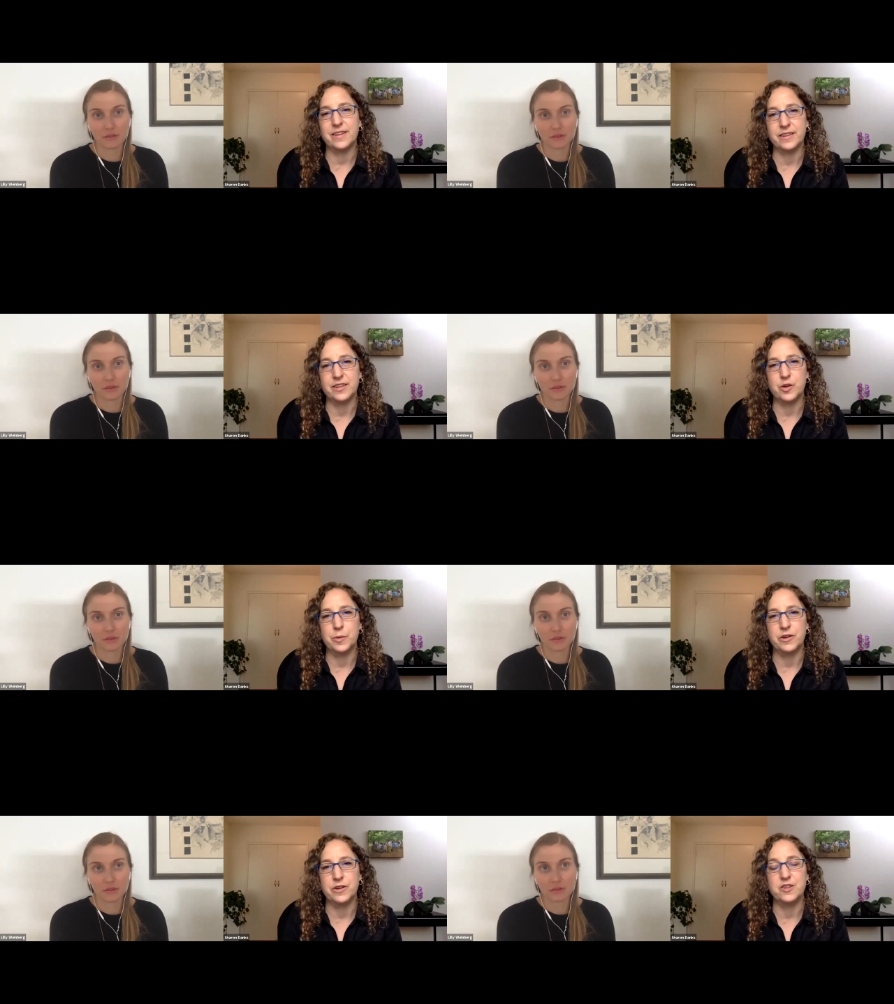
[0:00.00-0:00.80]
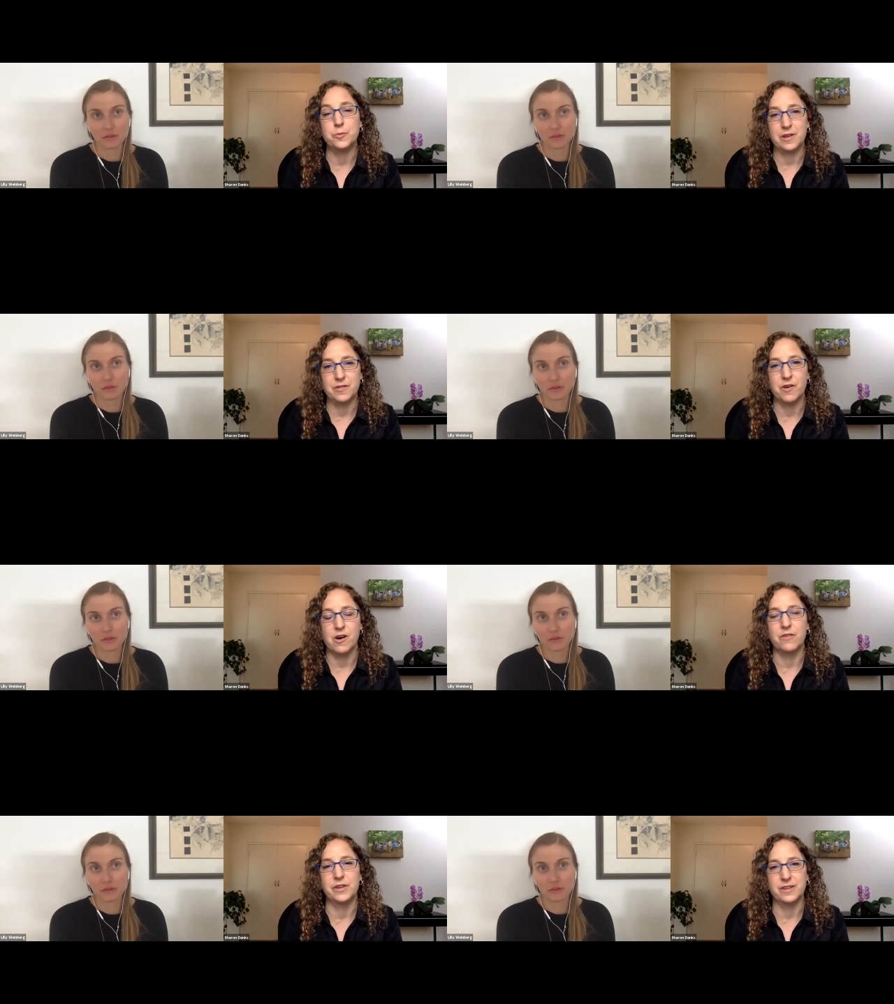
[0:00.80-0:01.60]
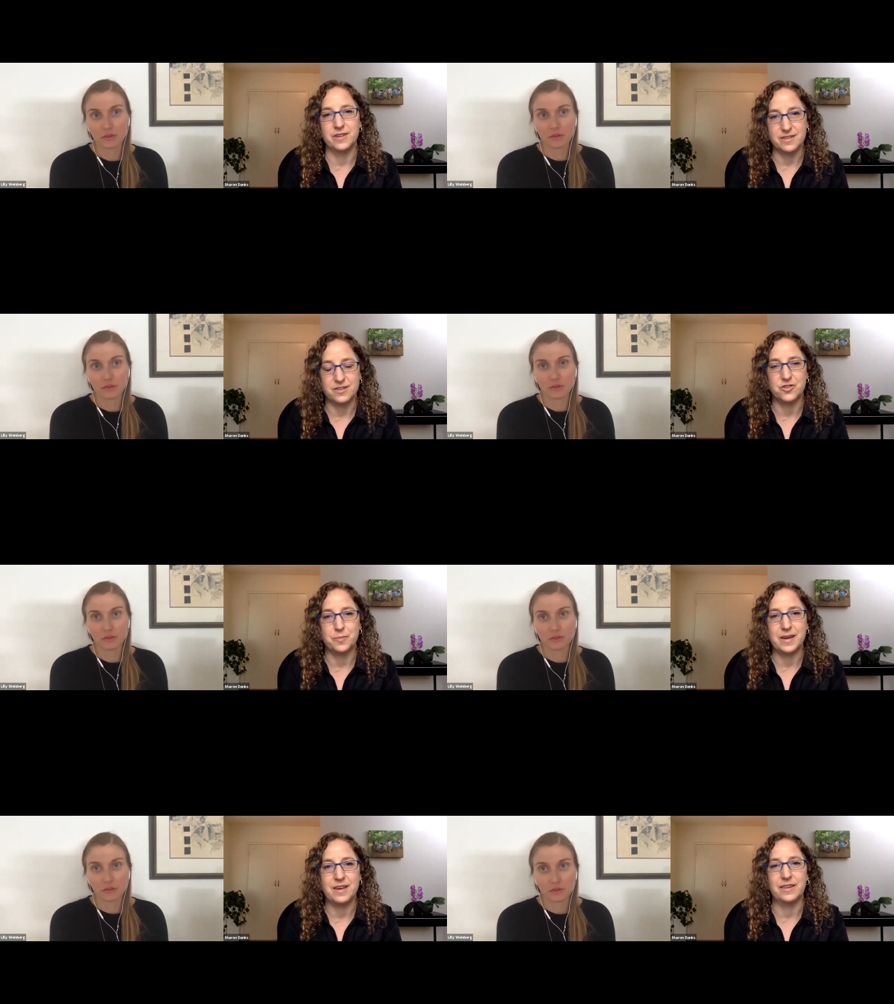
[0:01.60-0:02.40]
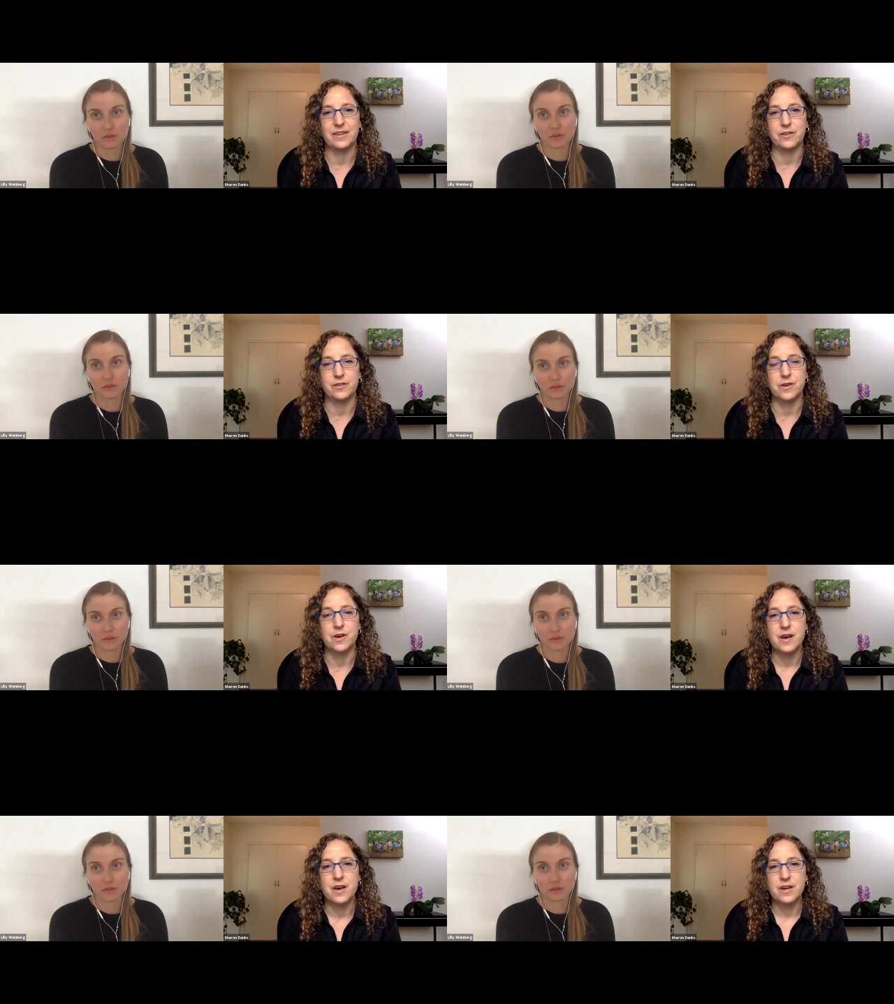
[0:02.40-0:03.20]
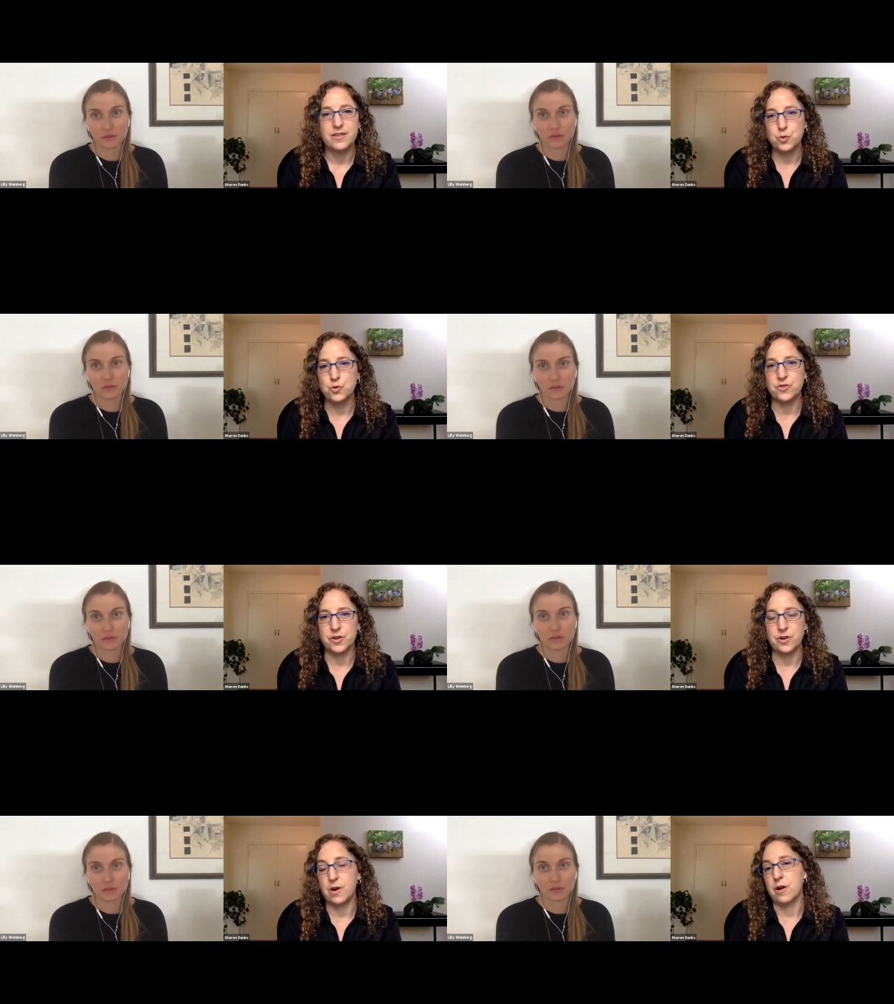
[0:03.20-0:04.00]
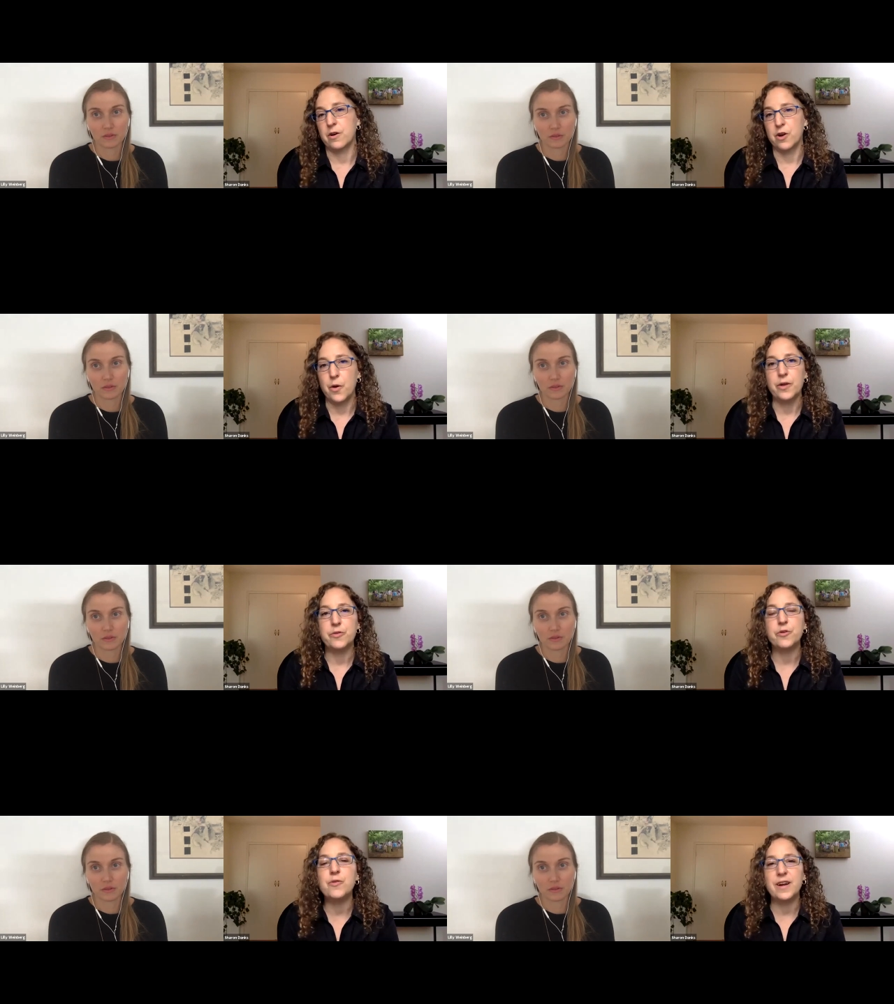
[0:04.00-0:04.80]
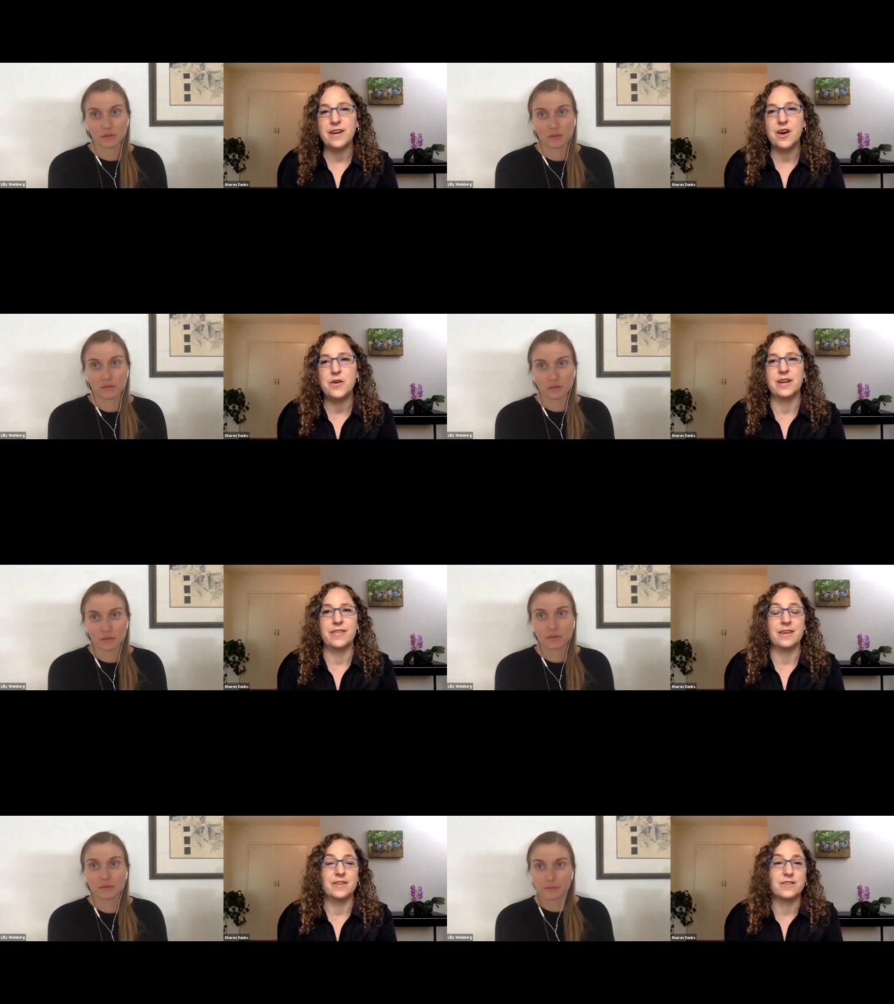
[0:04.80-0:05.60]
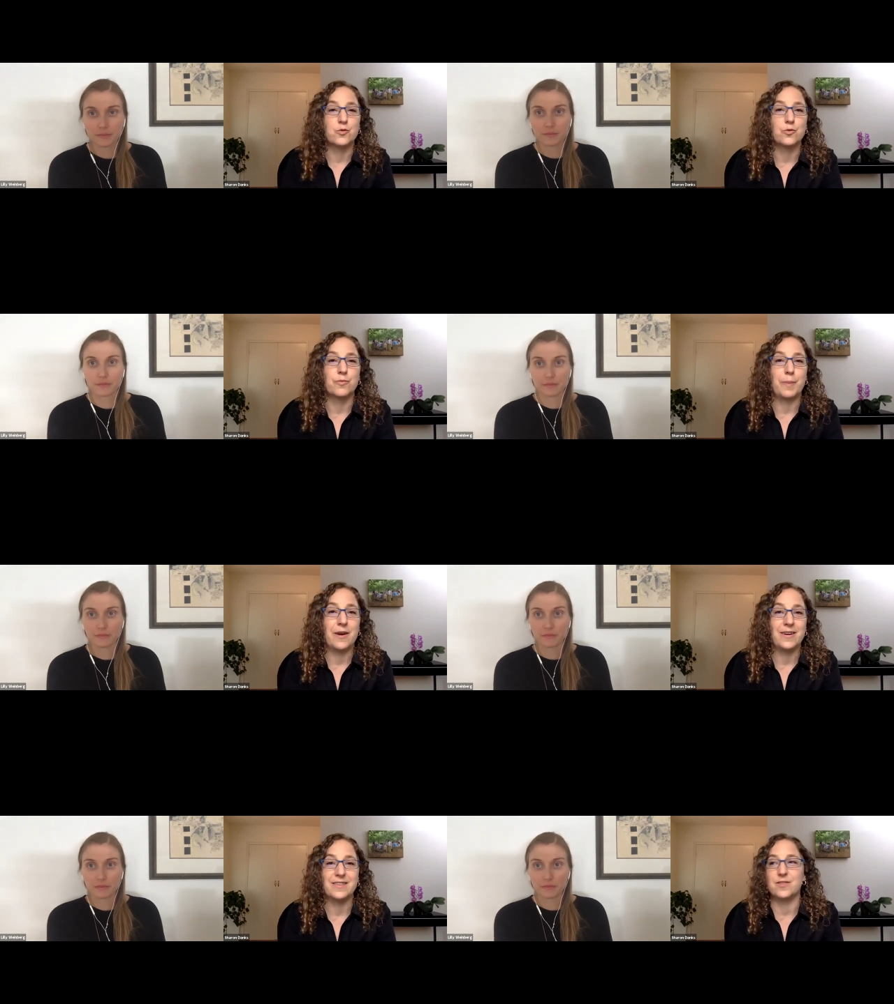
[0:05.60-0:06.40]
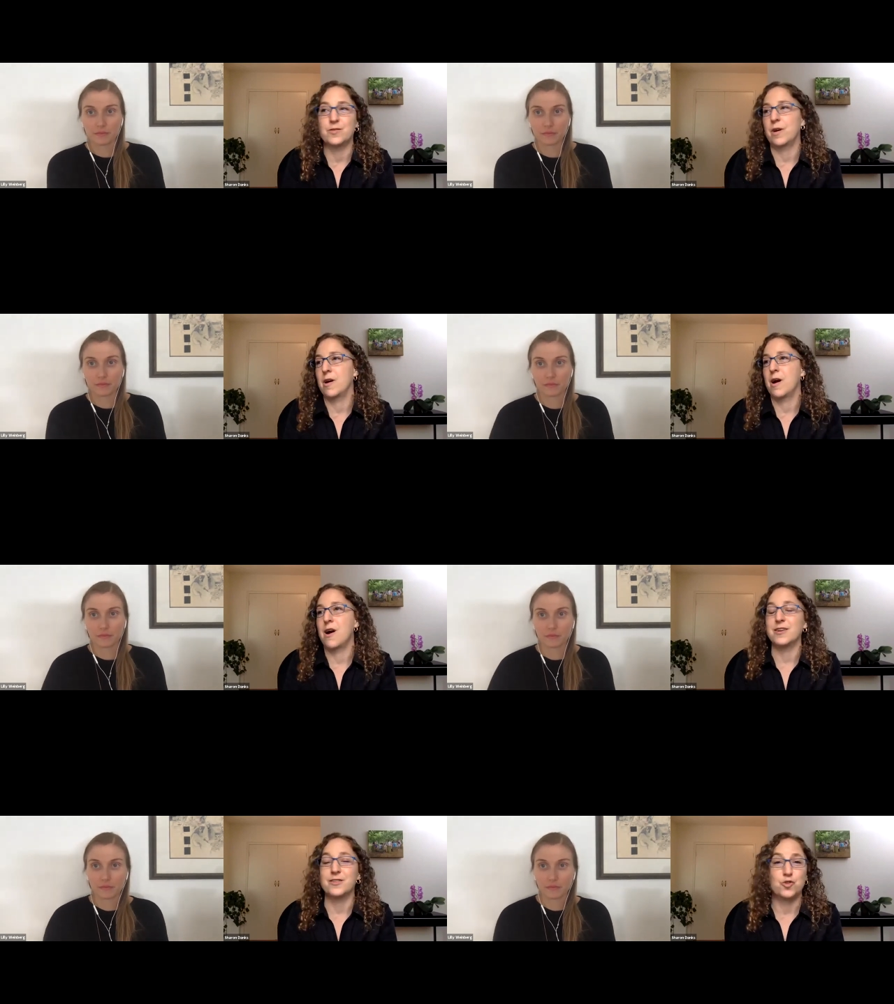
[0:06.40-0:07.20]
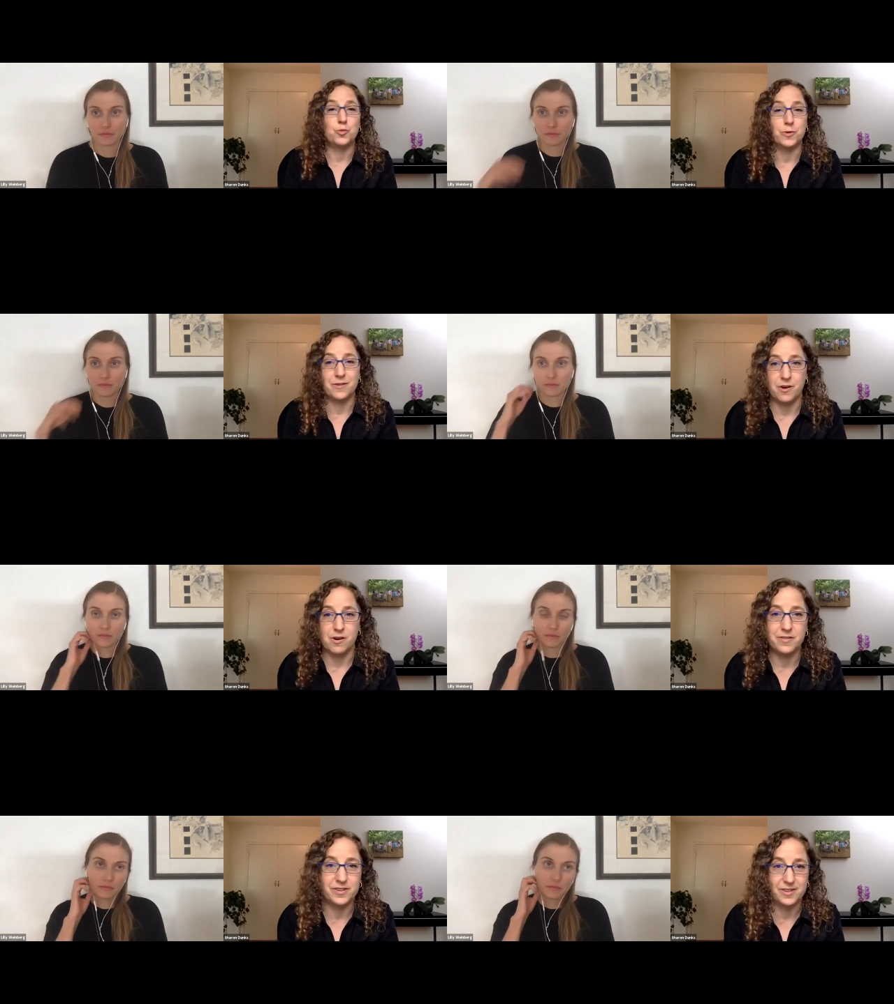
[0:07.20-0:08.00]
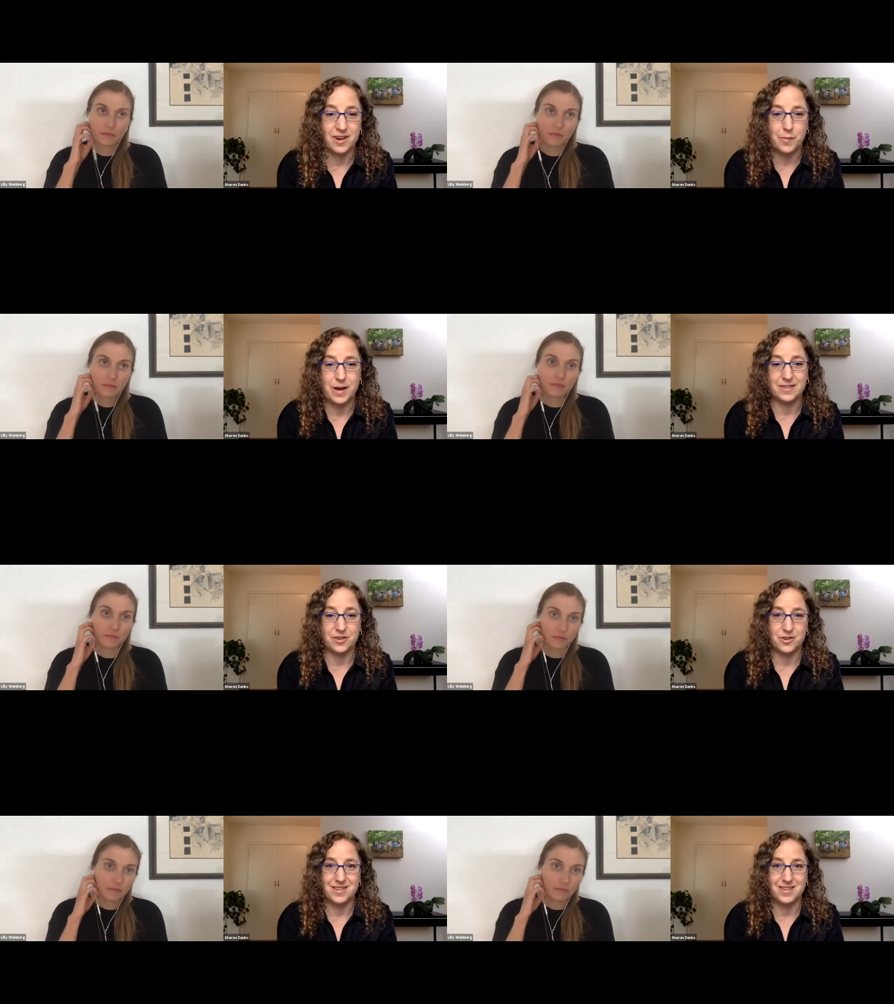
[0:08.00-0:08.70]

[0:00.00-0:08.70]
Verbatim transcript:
Speaker 1: that the communities be involved in the decision making that the schools are, are going through right now. And I think parents uh, are super involved um, as mm -hmm. are mm-hmm.